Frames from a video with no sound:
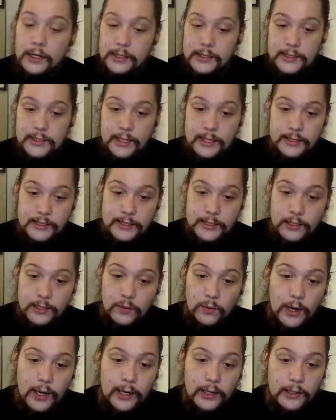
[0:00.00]
Assad said
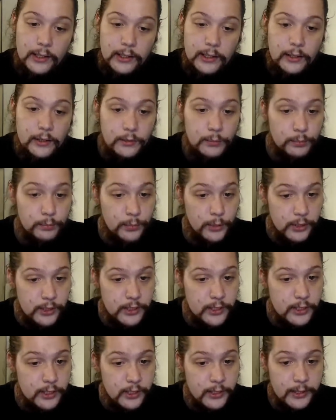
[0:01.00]
quietly,
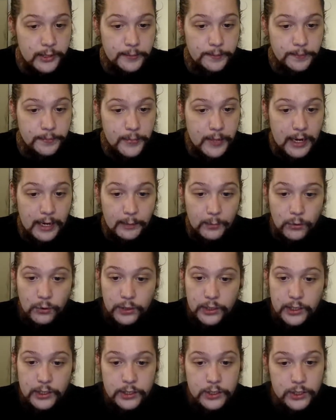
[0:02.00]
"Personally, I'm
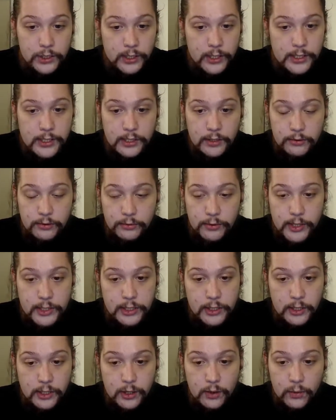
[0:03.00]
only interested in
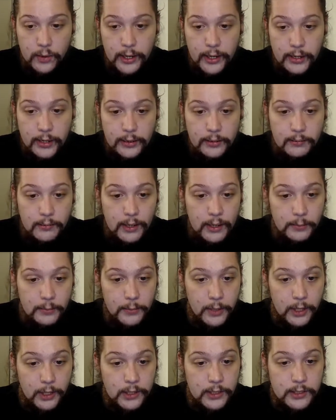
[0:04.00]
reaching Kuwait. I'm
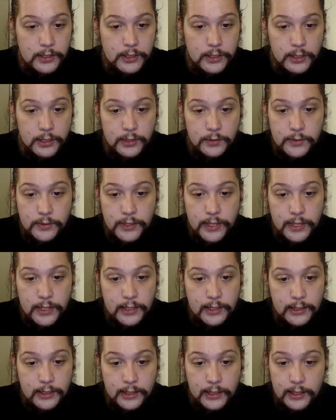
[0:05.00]
not concerned with
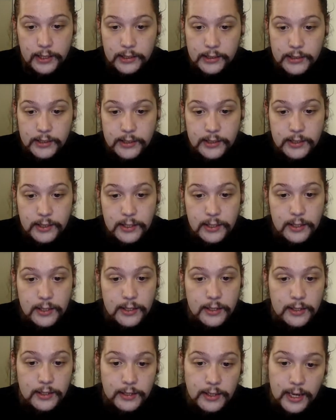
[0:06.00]
anything else.
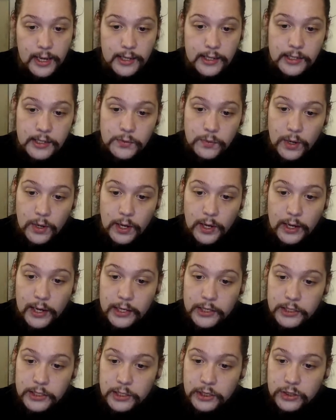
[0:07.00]
That is why
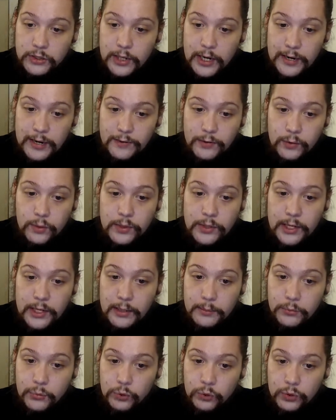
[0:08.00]
I shall travel with
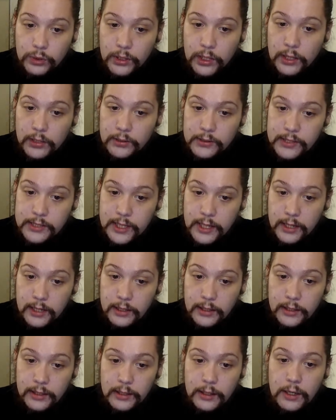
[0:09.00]
Abul
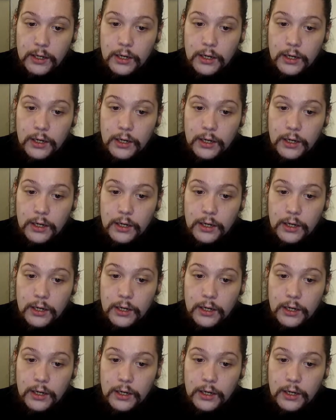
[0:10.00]
Kharazan."